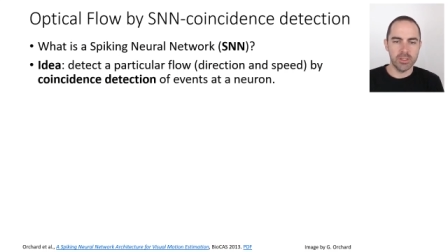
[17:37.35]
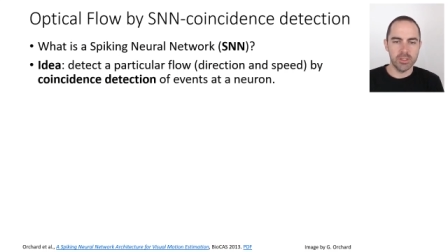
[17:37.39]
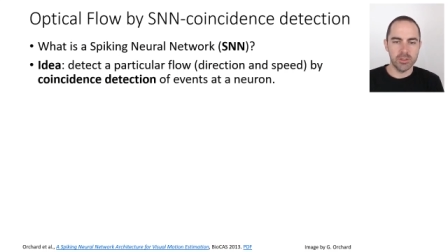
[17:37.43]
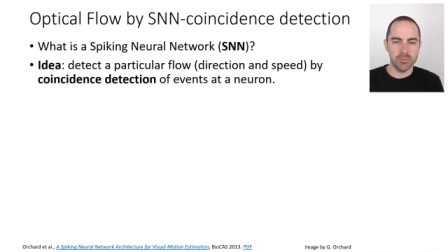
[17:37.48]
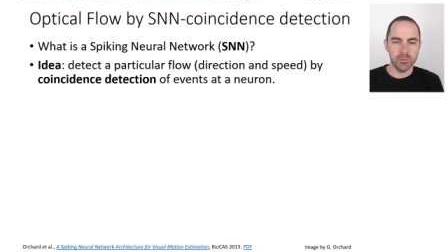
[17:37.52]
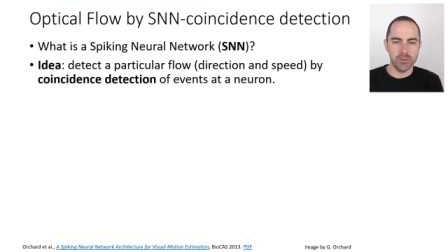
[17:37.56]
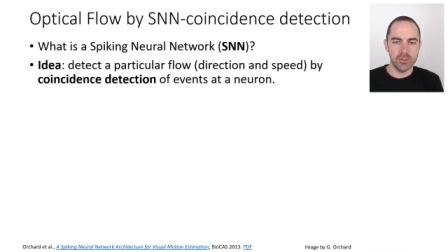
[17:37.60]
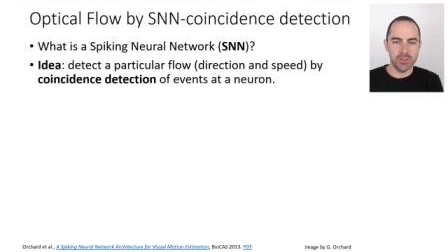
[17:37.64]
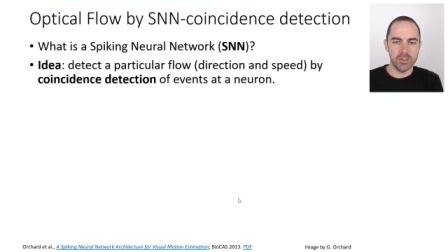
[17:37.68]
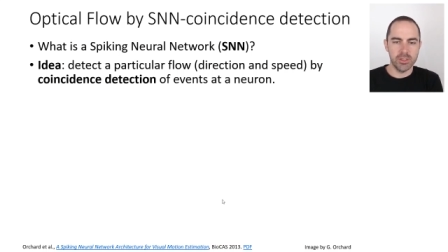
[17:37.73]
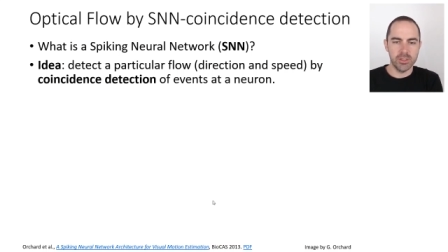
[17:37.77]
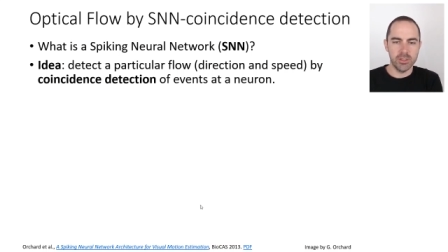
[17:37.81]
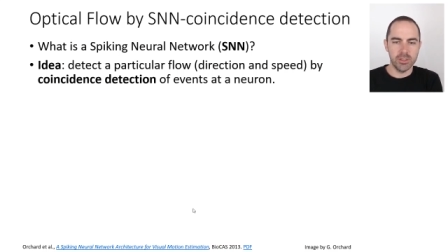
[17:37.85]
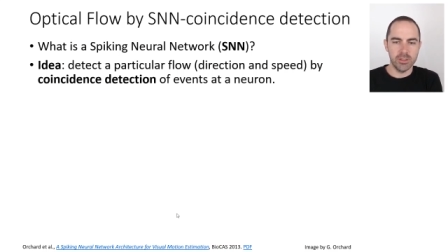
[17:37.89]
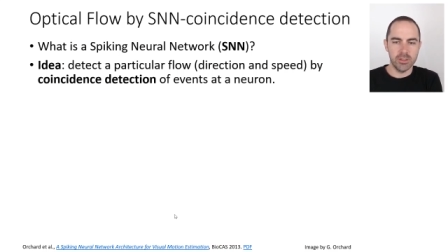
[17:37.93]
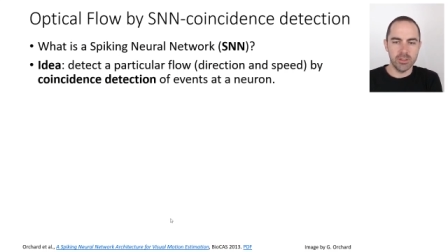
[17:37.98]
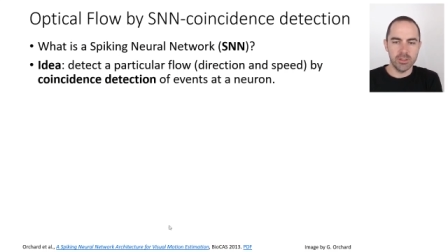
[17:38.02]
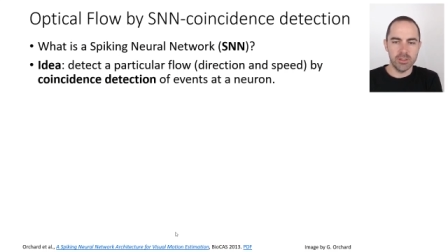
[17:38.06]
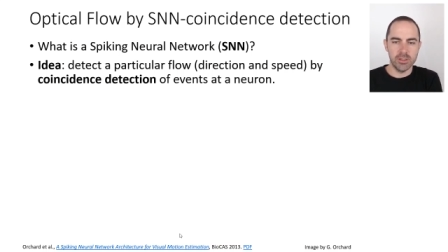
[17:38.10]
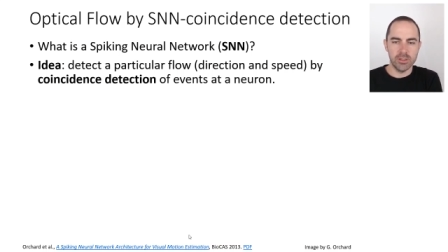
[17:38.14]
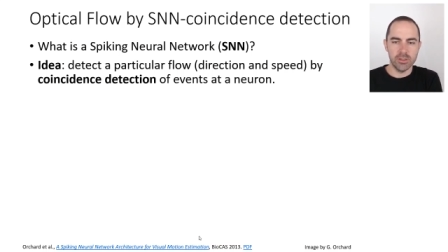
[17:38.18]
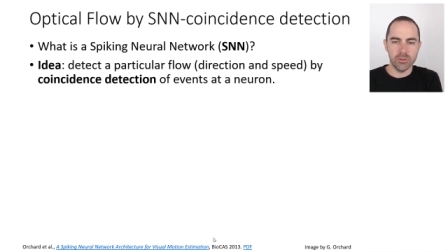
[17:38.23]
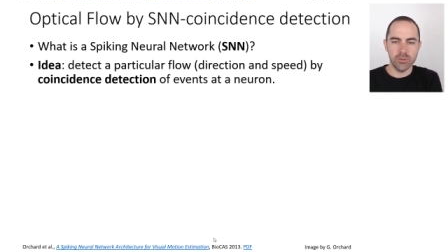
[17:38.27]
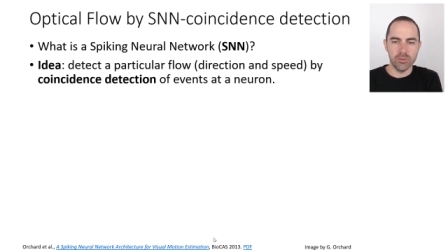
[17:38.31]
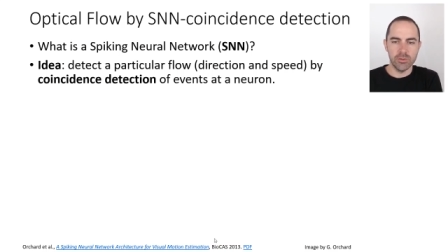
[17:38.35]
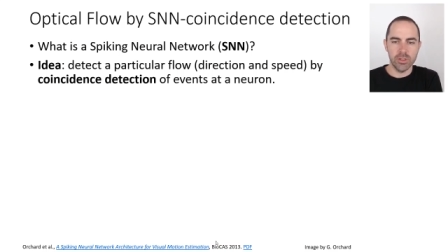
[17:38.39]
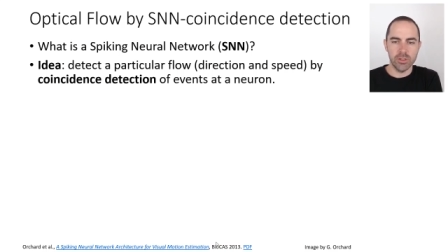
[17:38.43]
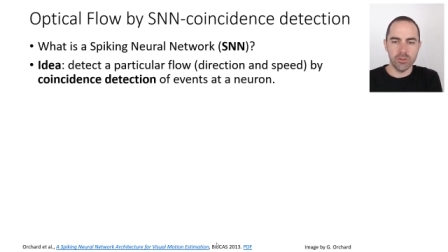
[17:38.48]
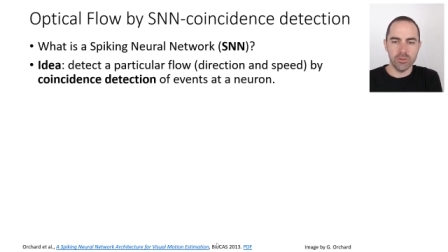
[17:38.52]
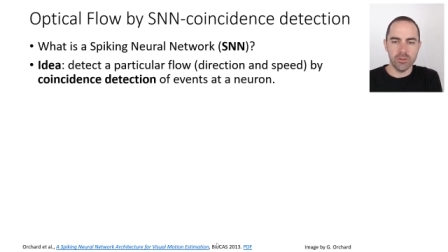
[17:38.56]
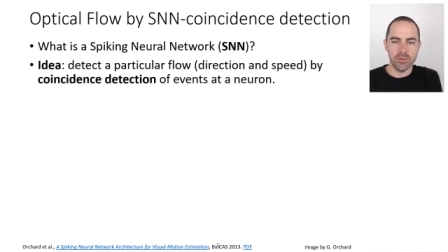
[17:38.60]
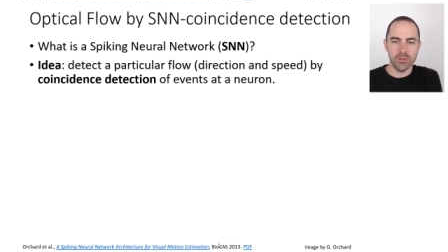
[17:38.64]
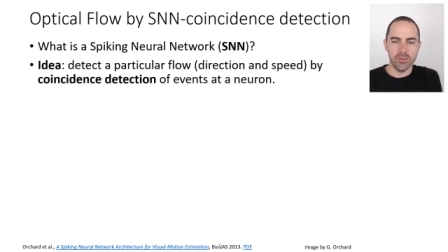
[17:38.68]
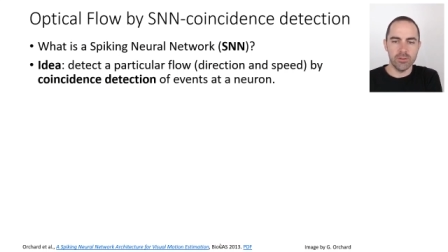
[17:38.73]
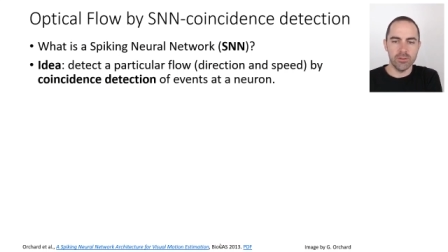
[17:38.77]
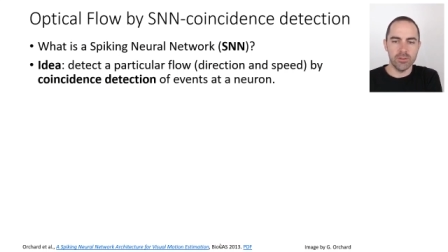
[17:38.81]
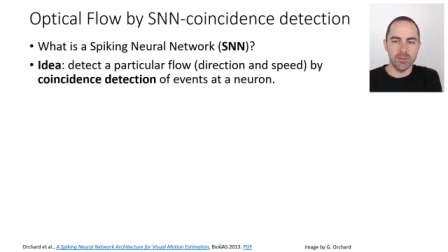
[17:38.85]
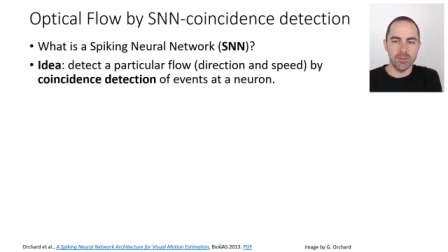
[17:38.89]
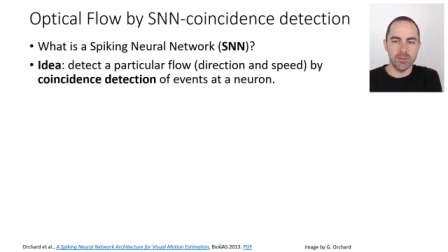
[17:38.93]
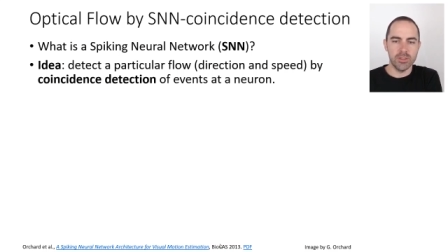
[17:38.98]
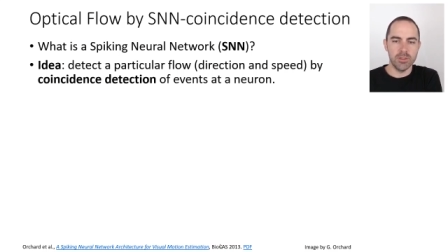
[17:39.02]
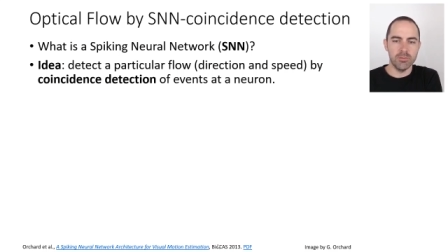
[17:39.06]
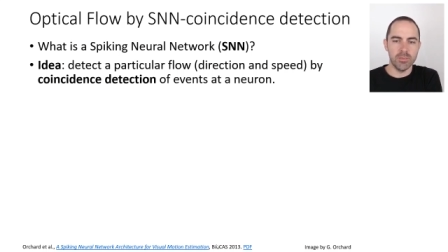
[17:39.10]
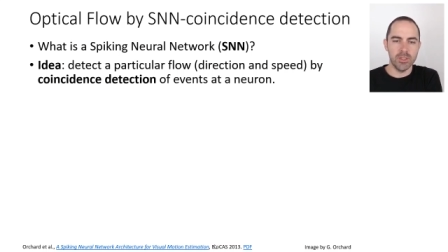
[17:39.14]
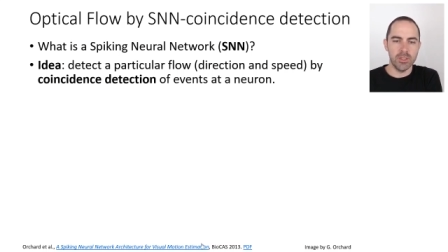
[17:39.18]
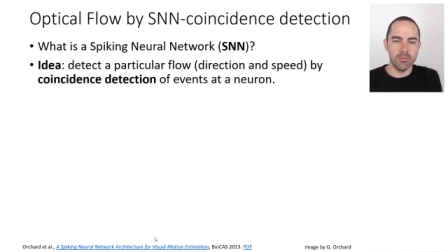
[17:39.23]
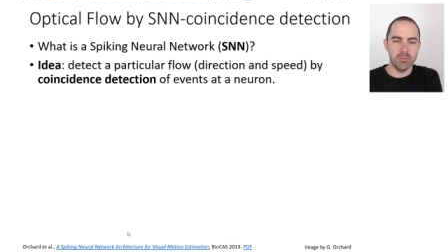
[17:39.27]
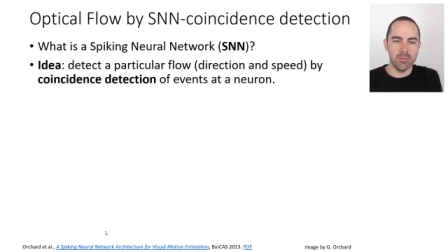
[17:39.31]
is presented in this
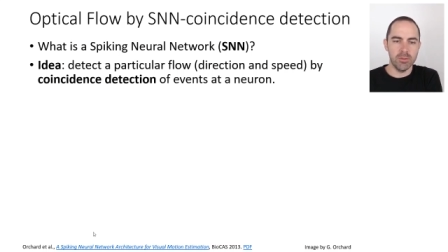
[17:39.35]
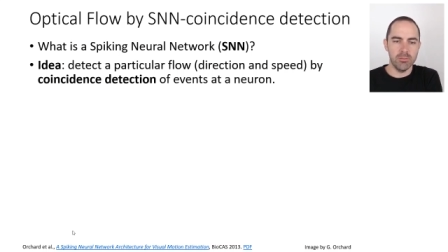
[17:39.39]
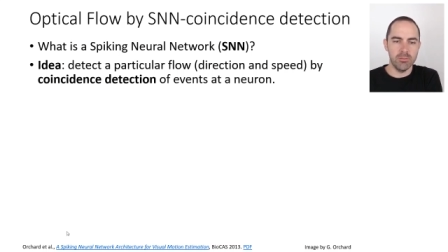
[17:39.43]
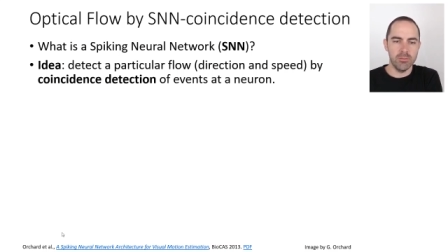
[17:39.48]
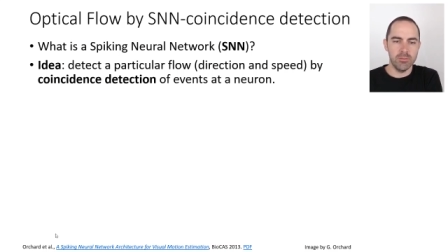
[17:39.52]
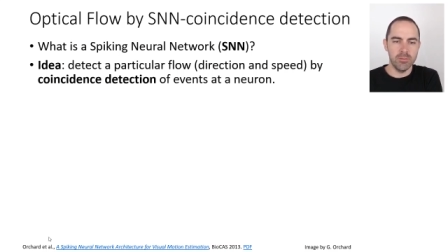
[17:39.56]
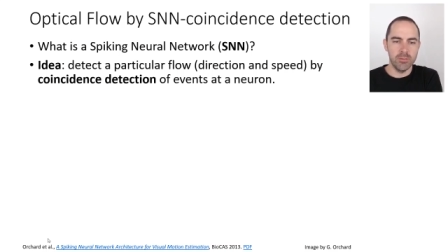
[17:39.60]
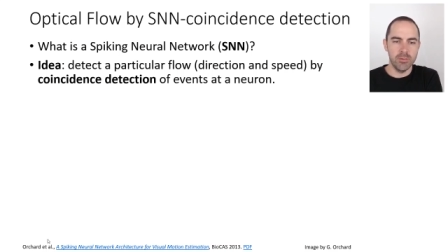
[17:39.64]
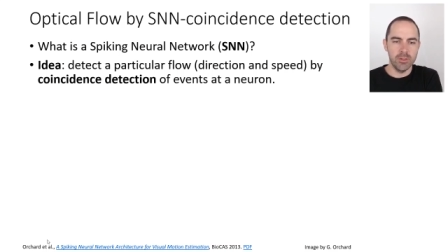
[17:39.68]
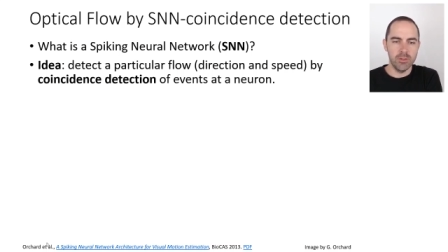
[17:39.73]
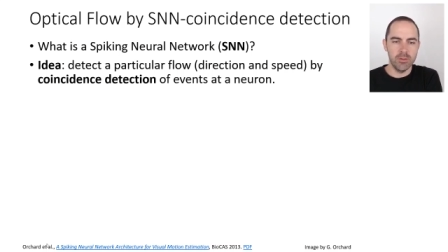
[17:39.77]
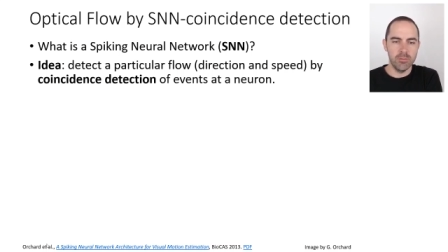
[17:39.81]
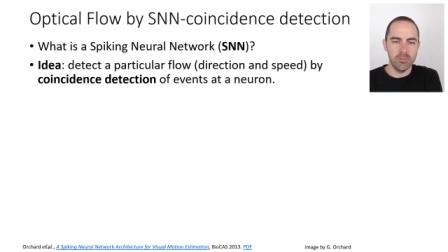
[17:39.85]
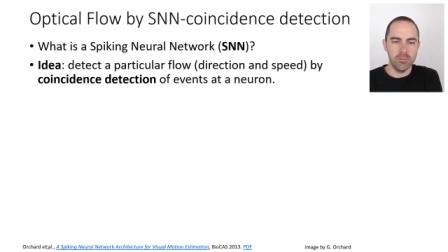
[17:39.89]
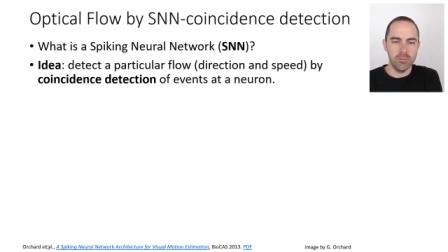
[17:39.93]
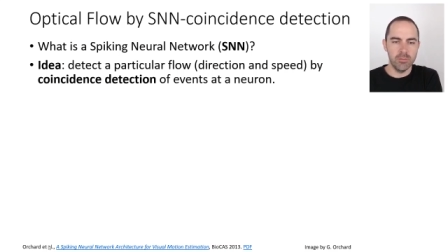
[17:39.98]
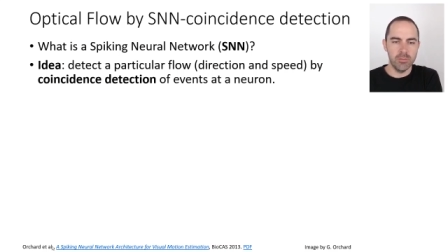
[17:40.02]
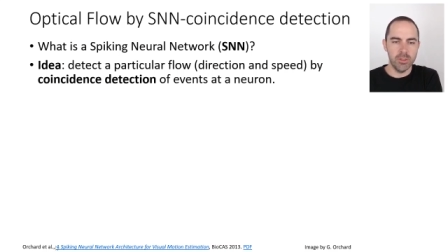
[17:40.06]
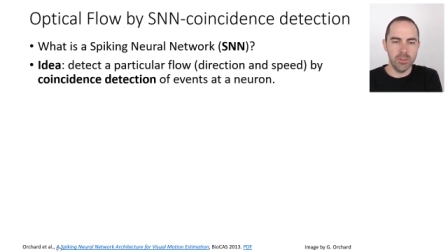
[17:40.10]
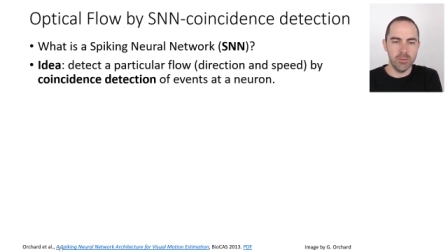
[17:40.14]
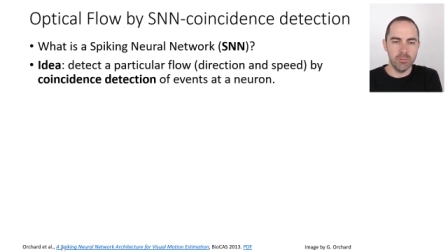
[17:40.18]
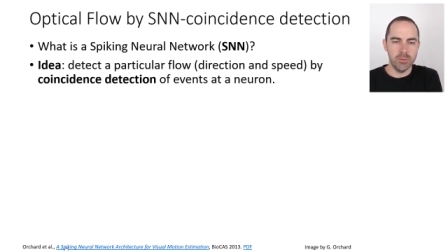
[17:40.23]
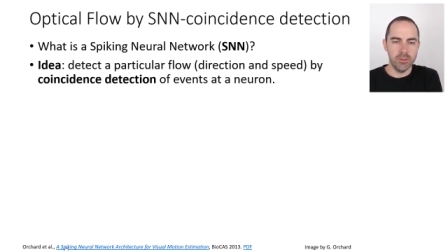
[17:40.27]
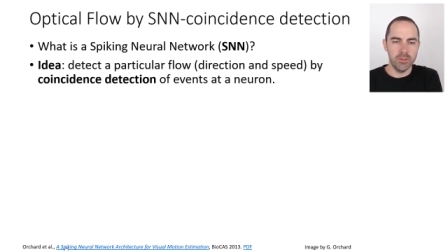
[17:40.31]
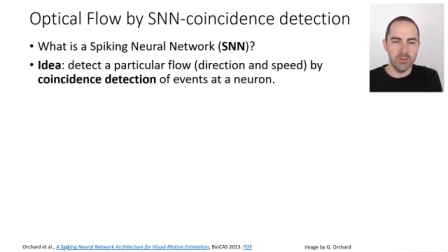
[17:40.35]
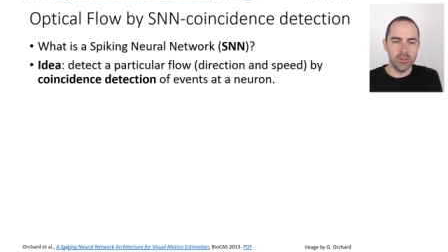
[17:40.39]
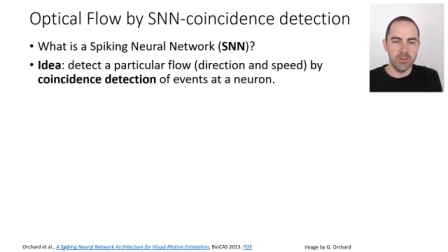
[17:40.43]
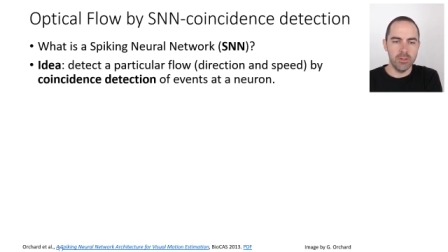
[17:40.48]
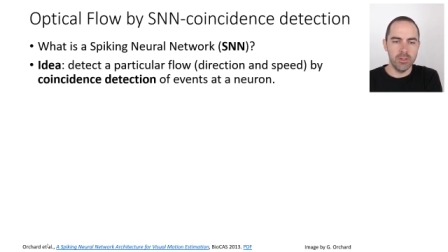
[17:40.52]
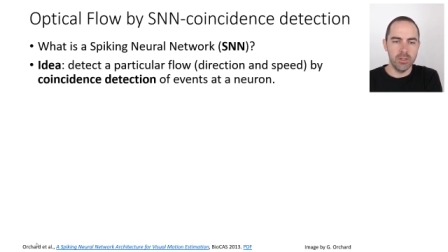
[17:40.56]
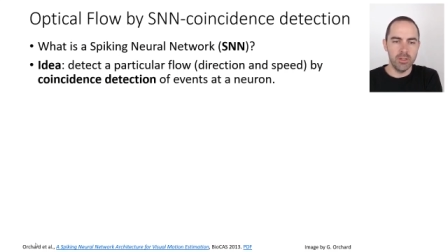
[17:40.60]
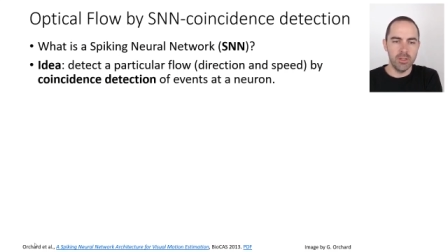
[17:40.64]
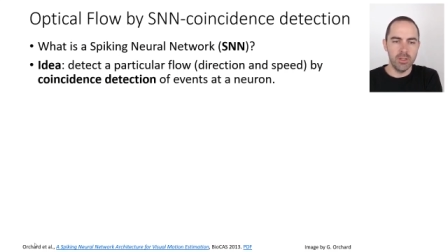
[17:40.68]
2013 paper? paper?